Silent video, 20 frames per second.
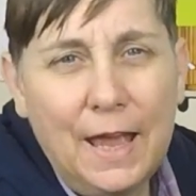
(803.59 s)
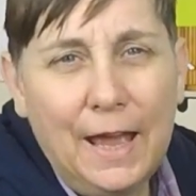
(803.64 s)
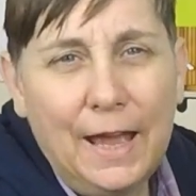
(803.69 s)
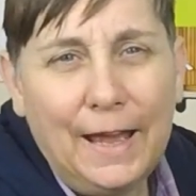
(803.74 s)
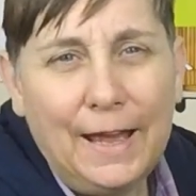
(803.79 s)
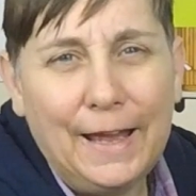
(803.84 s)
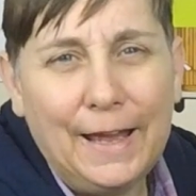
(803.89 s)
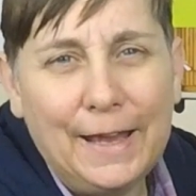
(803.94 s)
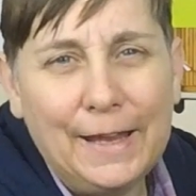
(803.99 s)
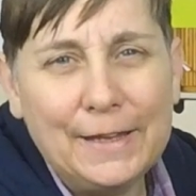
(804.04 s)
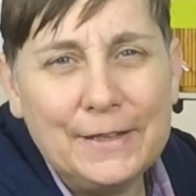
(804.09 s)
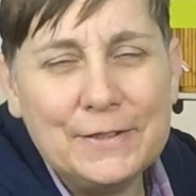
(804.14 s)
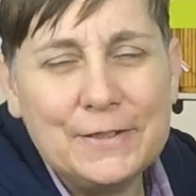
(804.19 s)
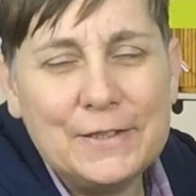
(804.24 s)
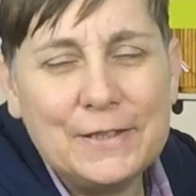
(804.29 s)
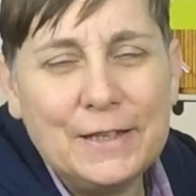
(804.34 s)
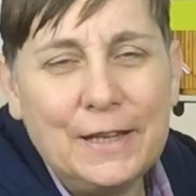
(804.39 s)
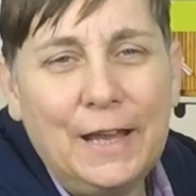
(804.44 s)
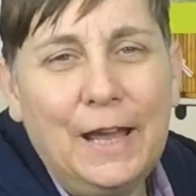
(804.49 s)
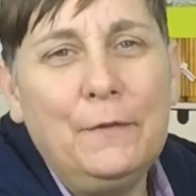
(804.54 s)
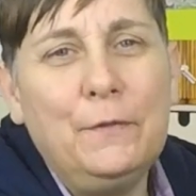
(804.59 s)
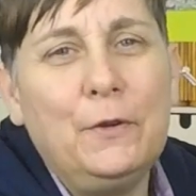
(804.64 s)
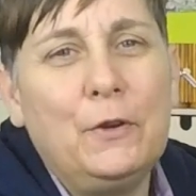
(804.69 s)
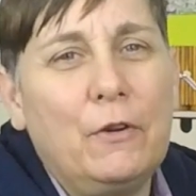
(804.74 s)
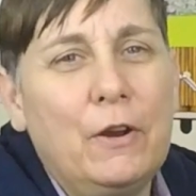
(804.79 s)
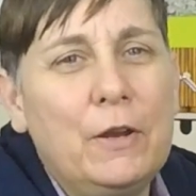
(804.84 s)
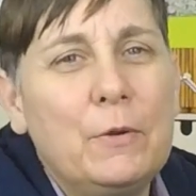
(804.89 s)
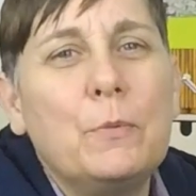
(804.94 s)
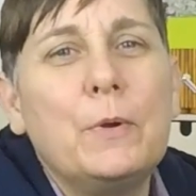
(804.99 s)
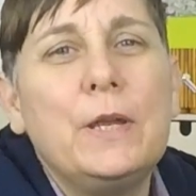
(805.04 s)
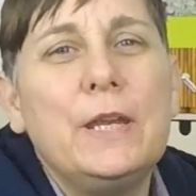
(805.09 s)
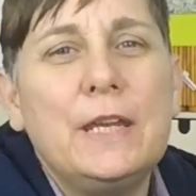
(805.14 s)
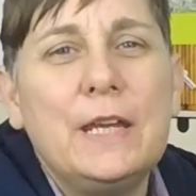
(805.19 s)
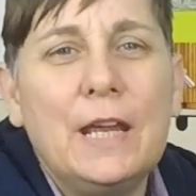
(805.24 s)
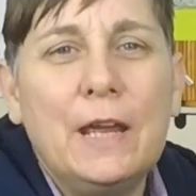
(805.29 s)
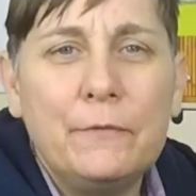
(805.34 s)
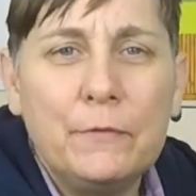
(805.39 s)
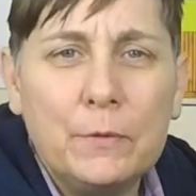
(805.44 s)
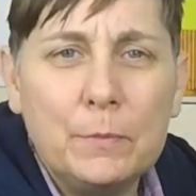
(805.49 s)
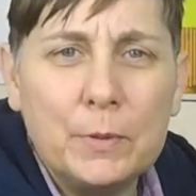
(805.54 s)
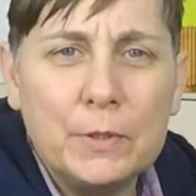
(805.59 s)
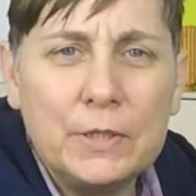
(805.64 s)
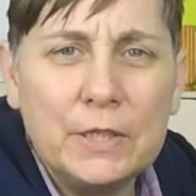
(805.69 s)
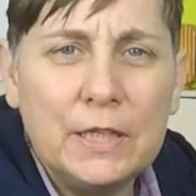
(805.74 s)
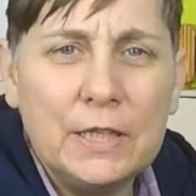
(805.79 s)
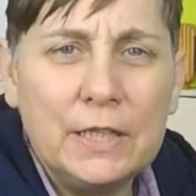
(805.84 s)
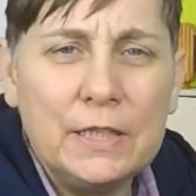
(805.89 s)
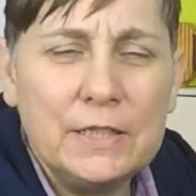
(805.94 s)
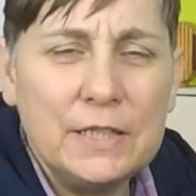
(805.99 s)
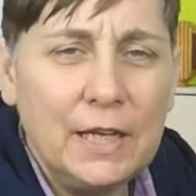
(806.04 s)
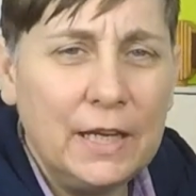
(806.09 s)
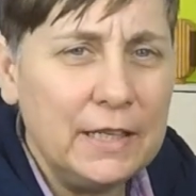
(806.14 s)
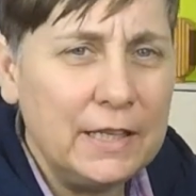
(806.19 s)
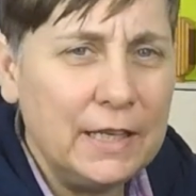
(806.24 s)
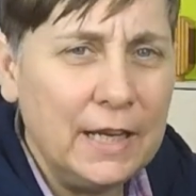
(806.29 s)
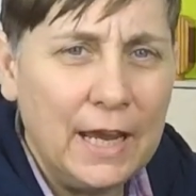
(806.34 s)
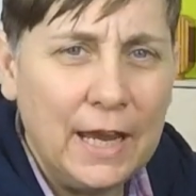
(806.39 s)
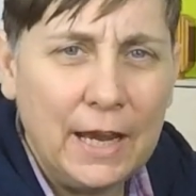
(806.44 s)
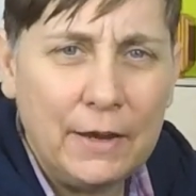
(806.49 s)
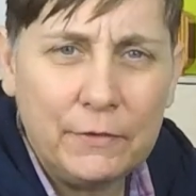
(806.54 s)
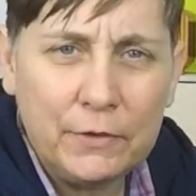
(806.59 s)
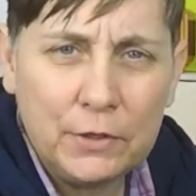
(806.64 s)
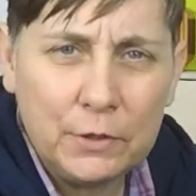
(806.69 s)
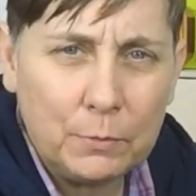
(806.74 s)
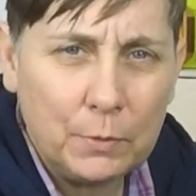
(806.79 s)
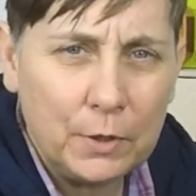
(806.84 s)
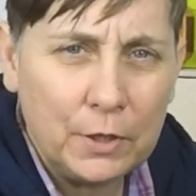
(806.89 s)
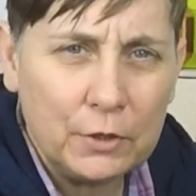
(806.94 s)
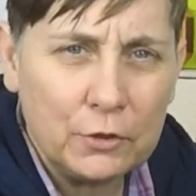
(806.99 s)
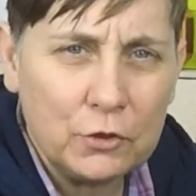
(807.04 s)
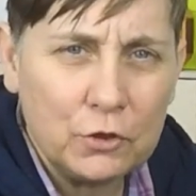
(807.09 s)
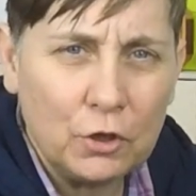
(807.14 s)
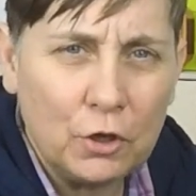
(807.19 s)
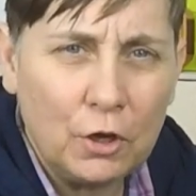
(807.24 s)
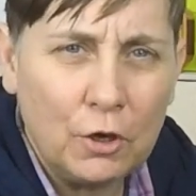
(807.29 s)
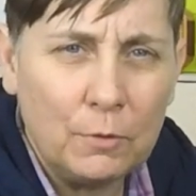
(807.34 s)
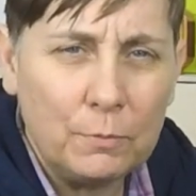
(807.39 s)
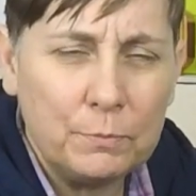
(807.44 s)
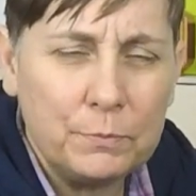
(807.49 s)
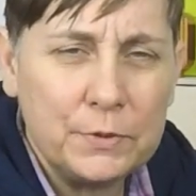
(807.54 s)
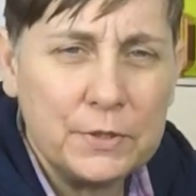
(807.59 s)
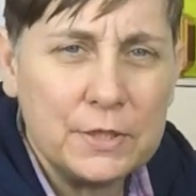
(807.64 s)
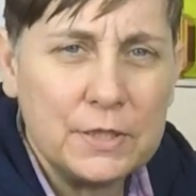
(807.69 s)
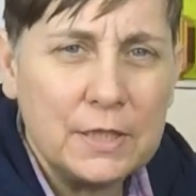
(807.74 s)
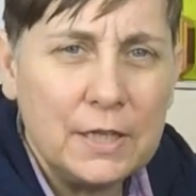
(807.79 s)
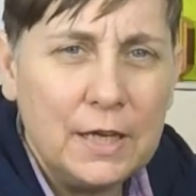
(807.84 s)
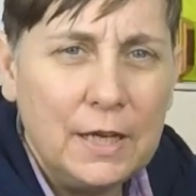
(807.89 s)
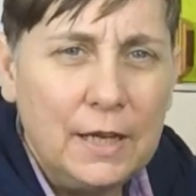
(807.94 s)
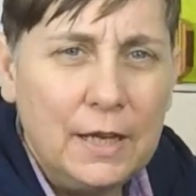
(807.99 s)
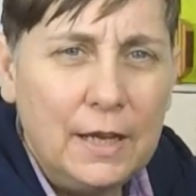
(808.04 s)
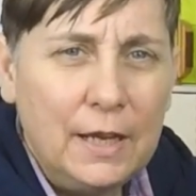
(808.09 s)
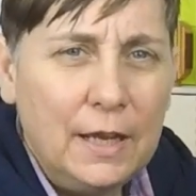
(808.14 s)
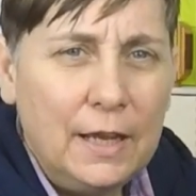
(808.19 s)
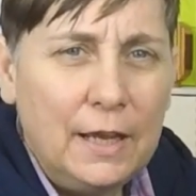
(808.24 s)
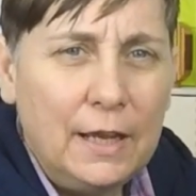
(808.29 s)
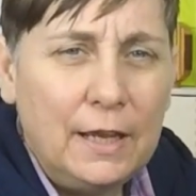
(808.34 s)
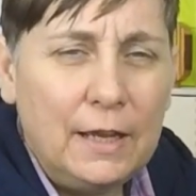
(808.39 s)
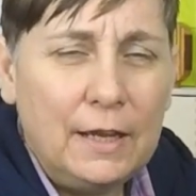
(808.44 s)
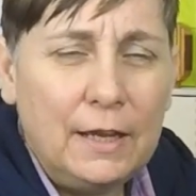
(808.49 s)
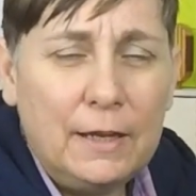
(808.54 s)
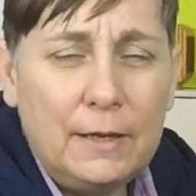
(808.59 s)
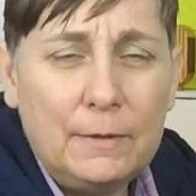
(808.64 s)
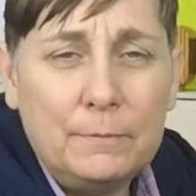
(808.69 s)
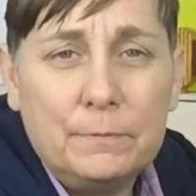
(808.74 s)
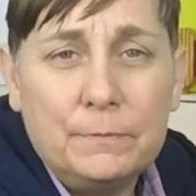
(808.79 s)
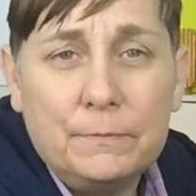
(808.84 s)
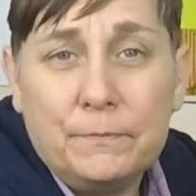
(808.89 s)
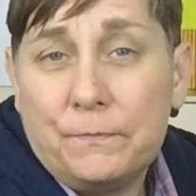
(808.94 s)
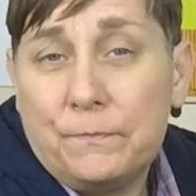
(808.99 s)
And have a great week, everybody. Take care in your workshops. Let